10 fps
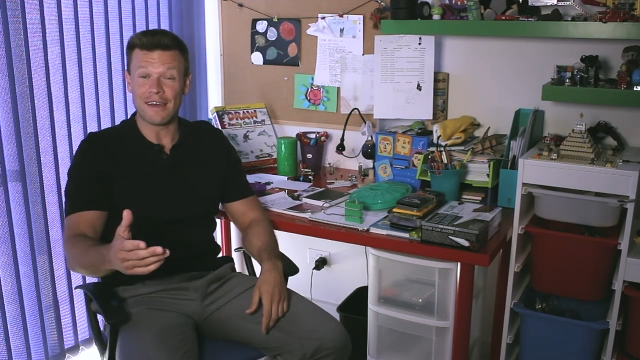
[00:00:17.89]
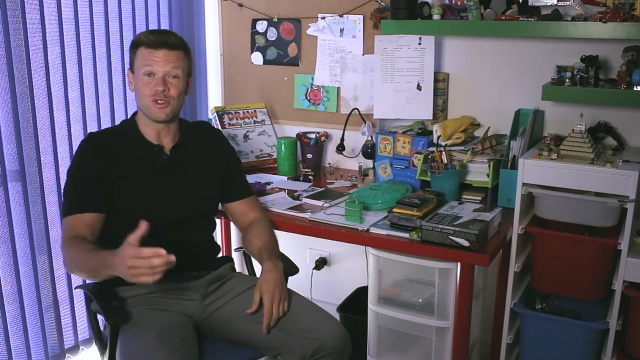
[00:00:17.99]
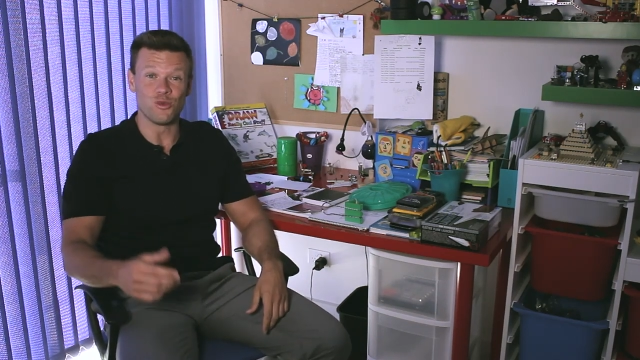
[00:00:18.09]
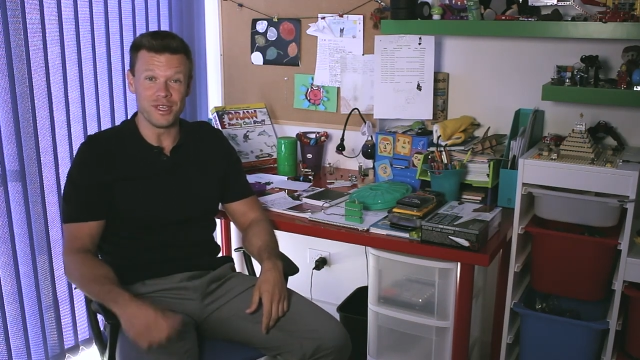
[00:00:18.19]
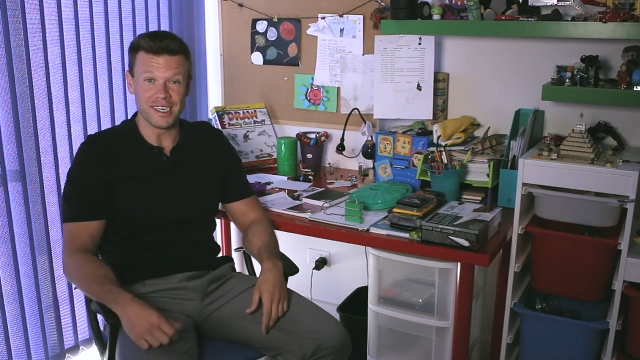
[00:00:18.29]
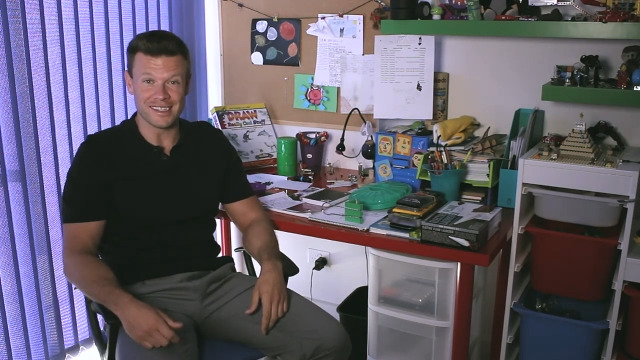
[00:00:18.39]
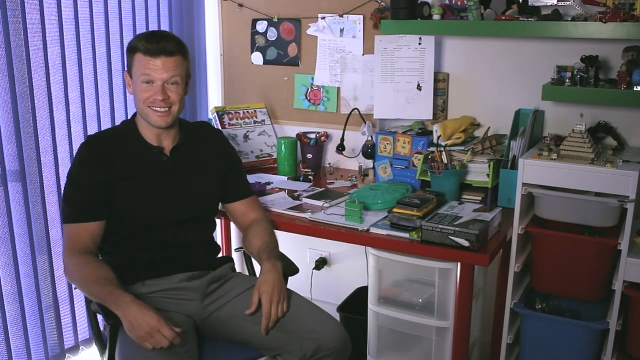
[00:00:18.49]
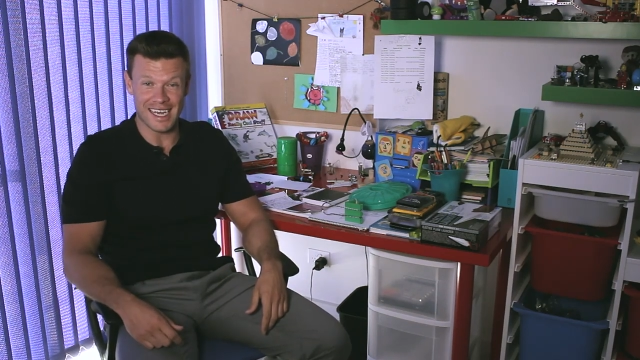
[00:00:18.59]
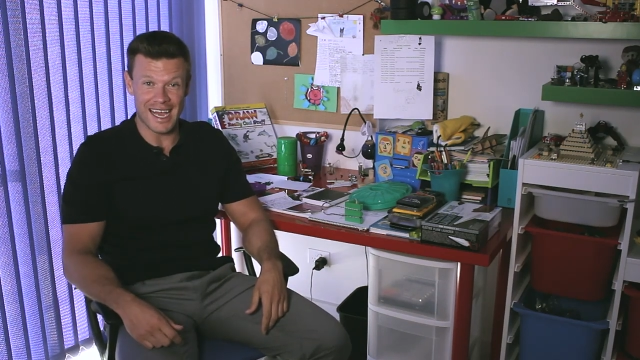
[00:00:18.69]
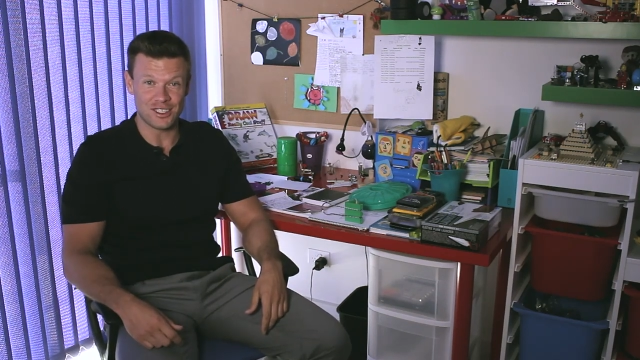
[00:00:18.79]
after reading
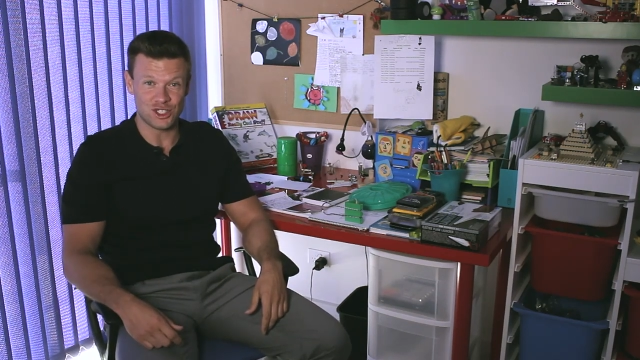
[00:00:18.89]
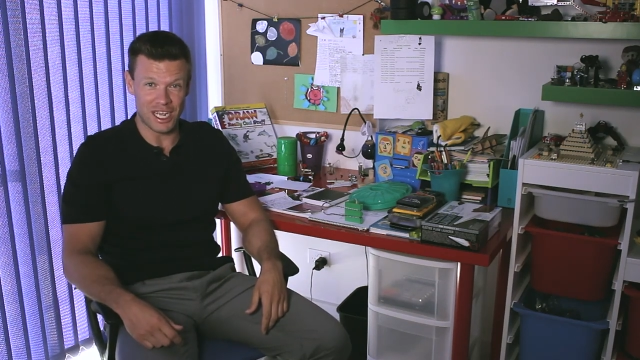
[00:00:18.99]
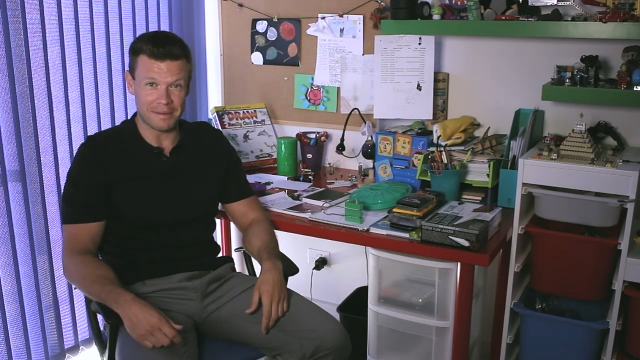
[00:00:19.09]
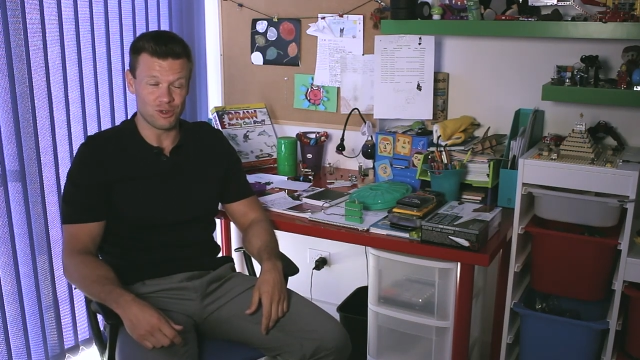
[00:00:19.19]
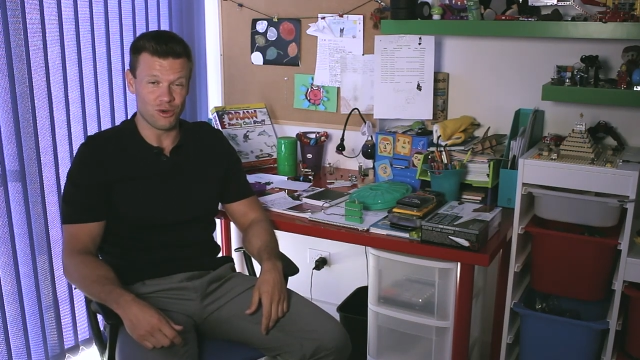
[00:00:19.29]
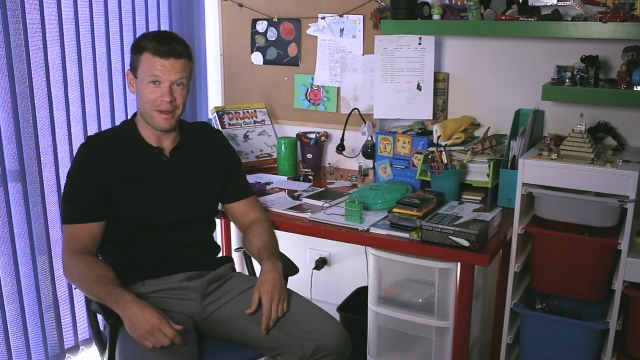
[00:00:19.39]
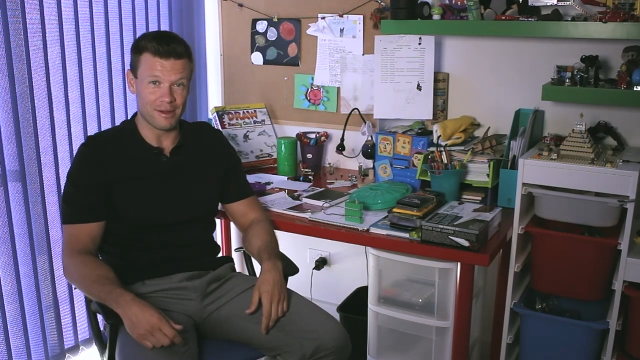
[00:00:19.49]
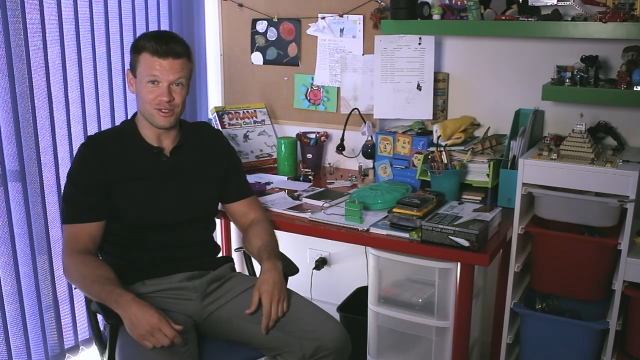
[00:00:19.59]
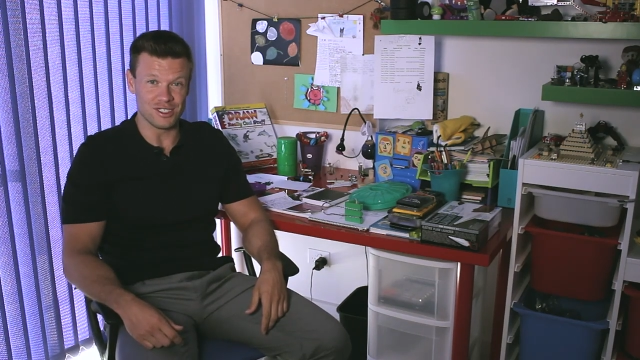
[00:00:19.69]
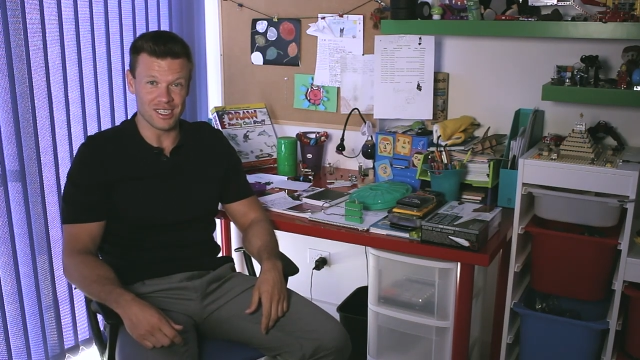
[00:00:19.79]
this last chapter
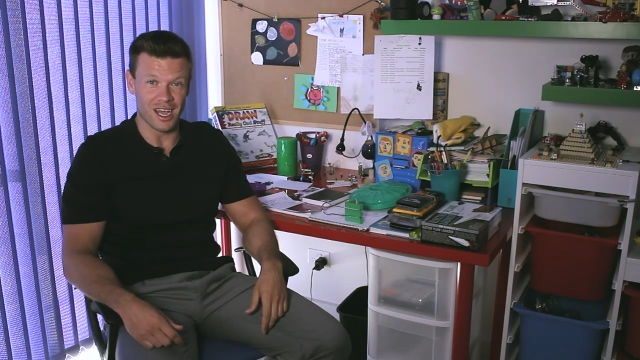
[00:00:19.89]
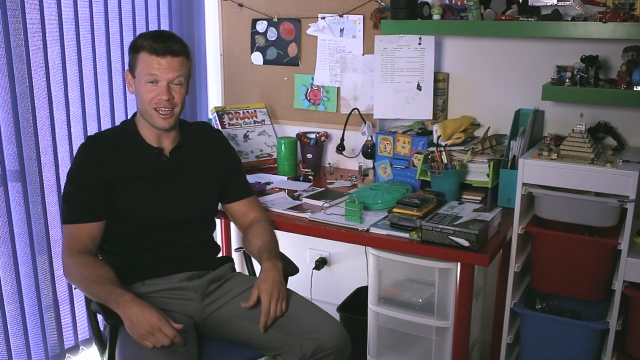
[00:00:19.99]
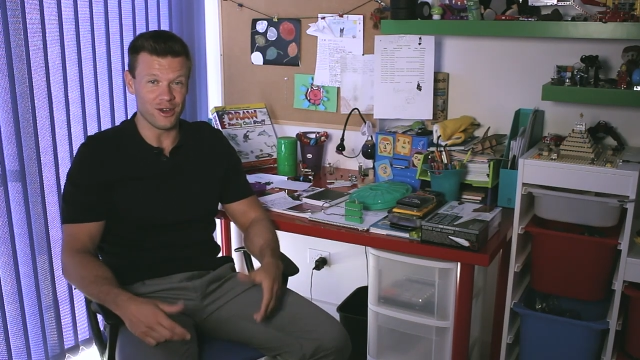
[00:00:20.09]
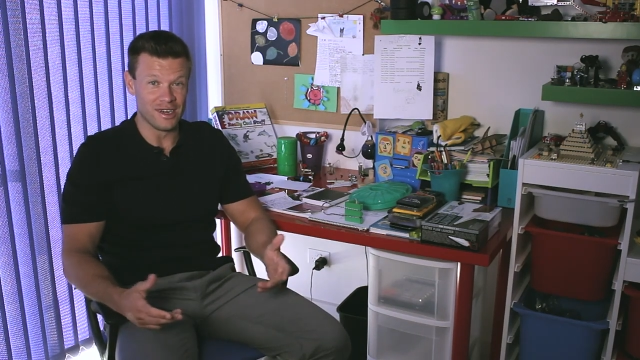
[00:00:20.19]
about desire.